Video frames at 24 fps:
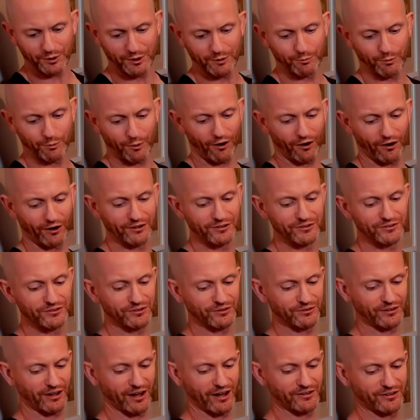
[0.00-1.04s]
it behind
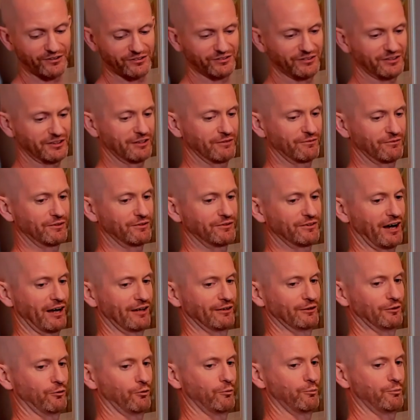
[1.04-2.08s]
you there, just to give you that
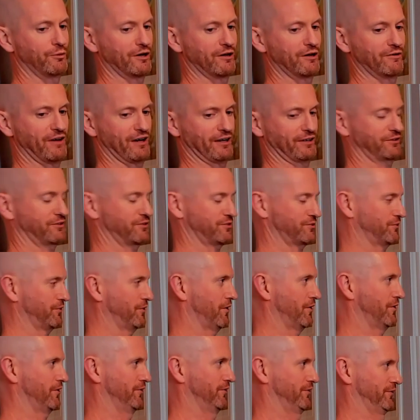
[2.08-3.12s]
little bit of
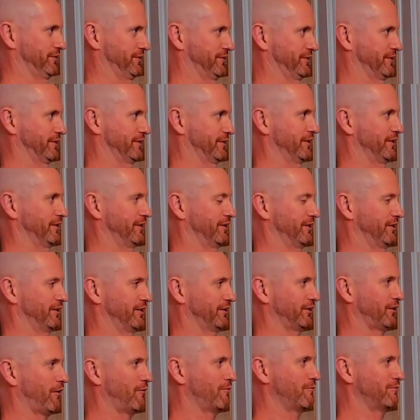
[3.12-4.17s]
extra
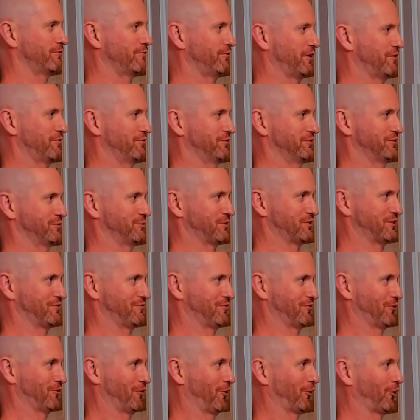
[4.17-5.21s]
comfort, especially if
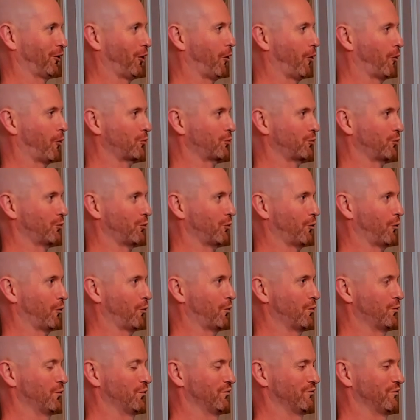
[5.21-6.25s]
you've got a cold
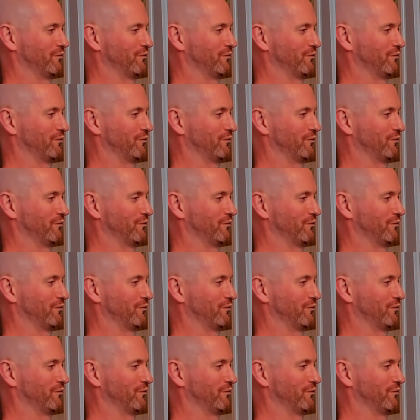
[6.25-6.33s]
wall.